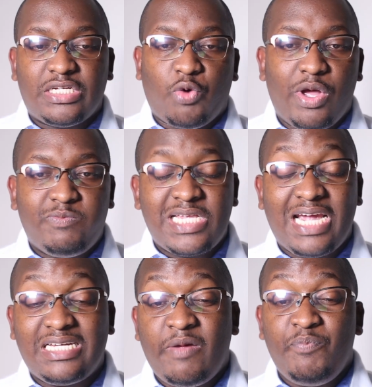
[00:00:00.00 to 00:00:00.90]
a
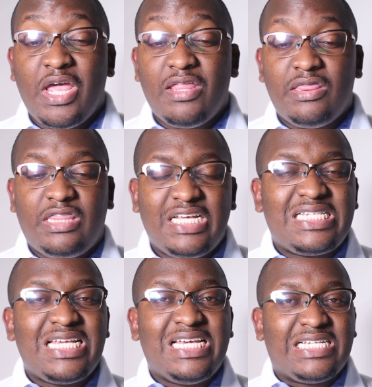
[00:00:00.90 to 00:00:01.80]
website.
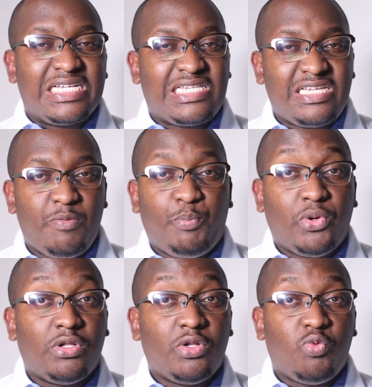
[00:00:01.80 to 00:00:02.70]
This is a
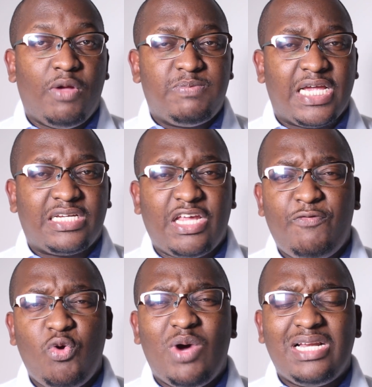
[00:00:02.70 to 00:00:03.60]
simple website. If
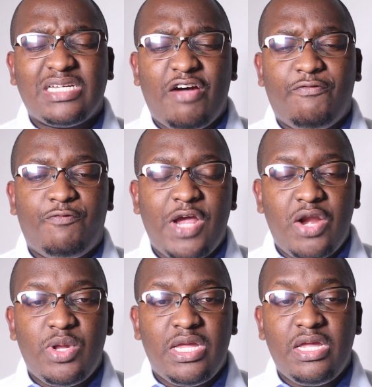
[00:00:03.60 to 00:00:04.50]
you want a
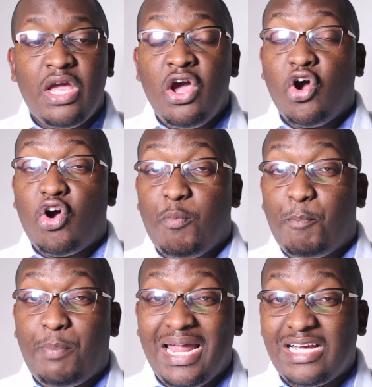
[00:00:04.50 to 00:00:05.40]
very
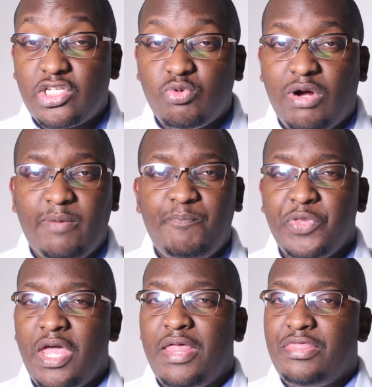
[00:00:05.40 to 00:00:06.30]
complex one,
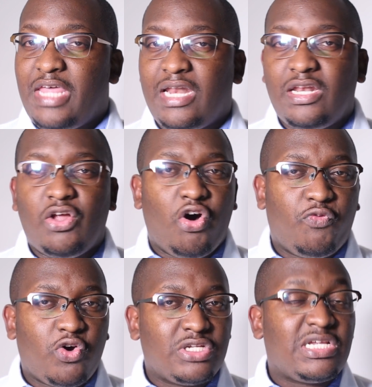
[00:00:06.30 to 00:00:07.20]
then
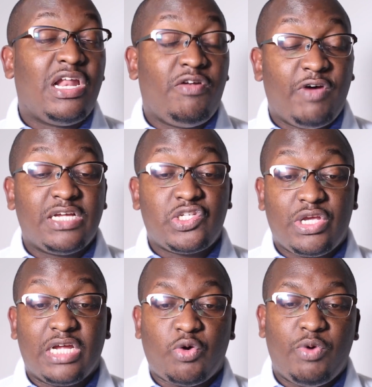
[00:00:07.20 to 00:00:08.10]
of course I'd advise you
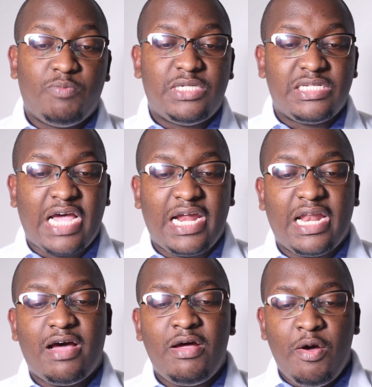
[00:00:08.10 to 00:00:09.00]
get a web
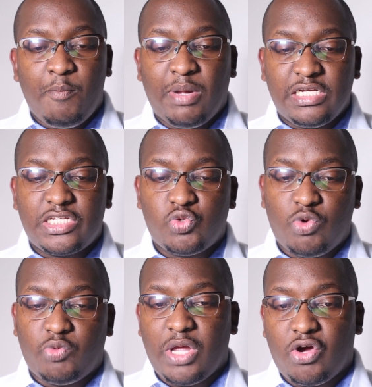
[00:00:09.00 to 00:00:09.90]
designer, but this is
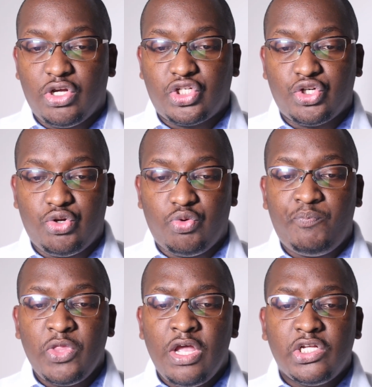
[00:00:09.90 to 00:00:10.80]
what we are going to do.
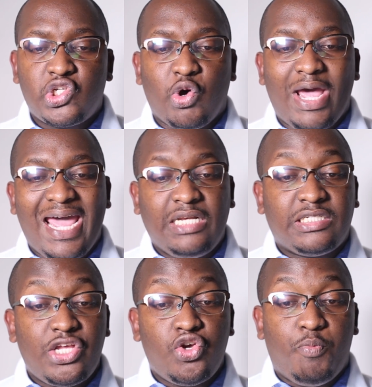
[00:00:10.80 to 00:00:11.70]
So enter your